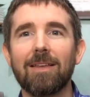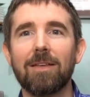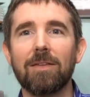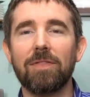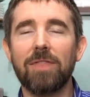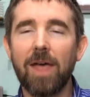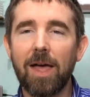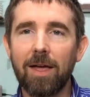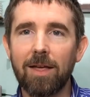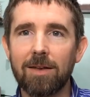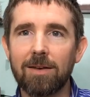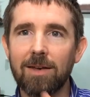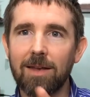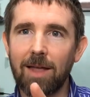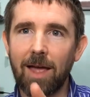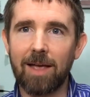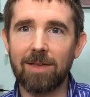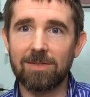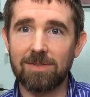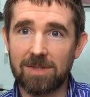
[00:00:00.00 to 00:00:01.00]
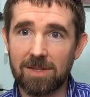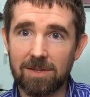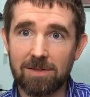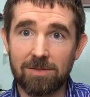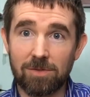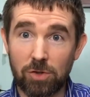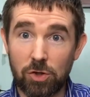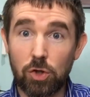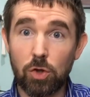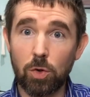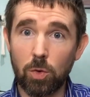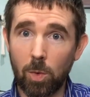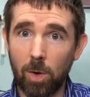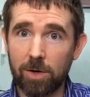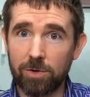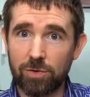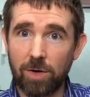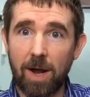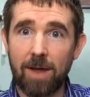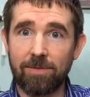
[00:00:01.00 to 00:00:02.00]
Then as you are
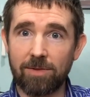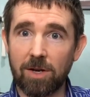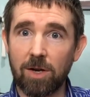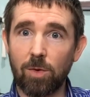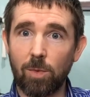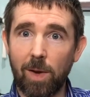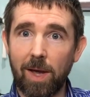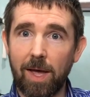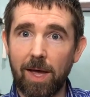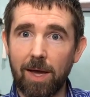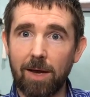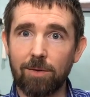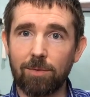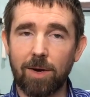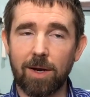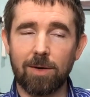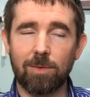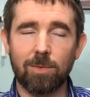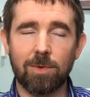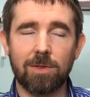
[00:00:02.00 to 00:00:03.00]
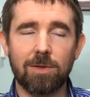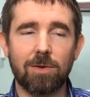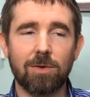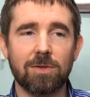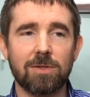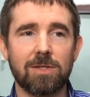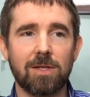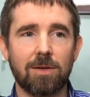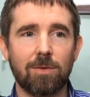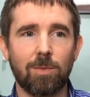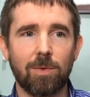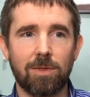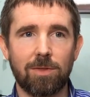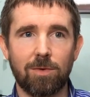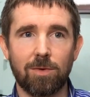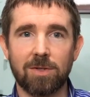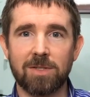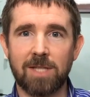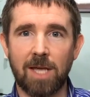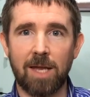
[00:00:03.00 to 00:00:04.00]
driving away, right, with
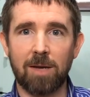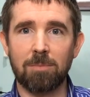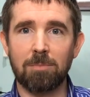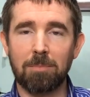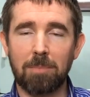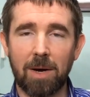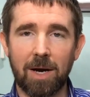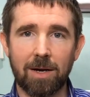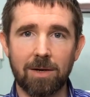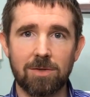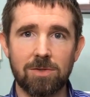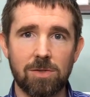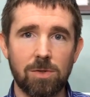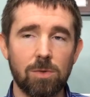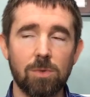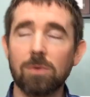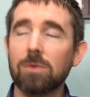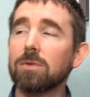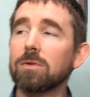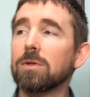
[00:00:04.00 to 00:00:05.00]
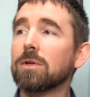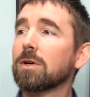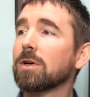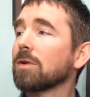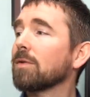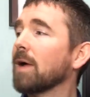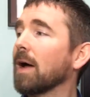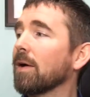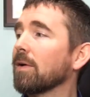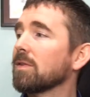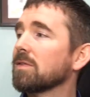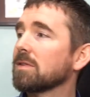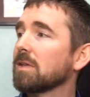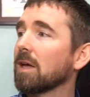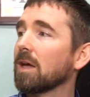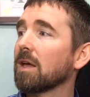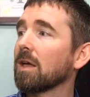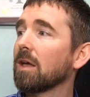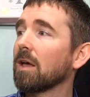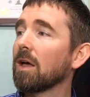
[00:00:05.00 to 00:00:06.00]
your 10 bucks, you look around and
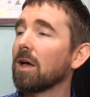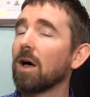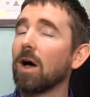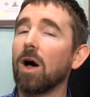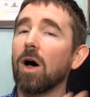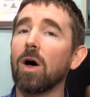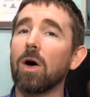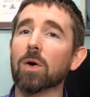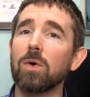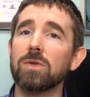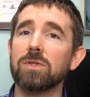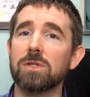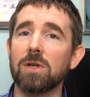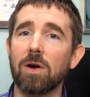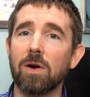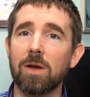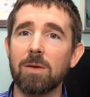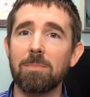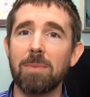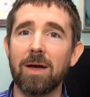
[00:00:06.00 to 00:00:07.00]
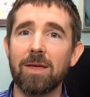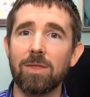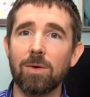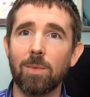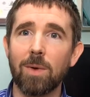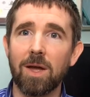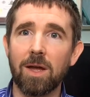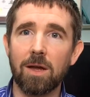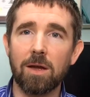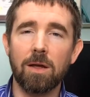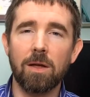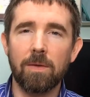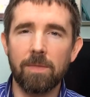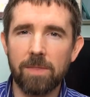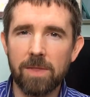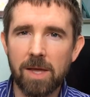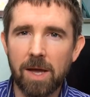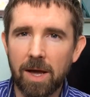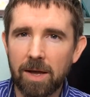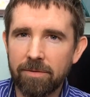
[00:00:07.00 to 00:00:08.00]
say, oh, sorry, by the way,
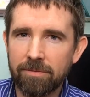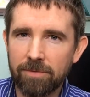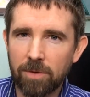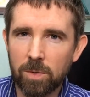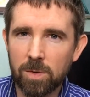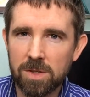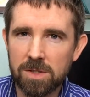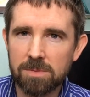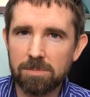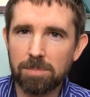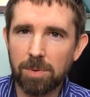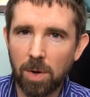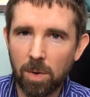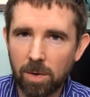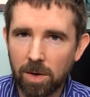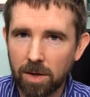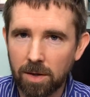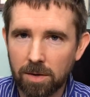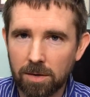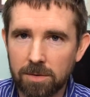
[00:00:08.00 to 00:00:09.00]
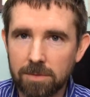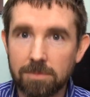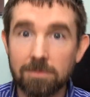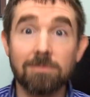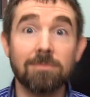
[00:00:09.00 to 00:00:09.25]
the iPhone is broken.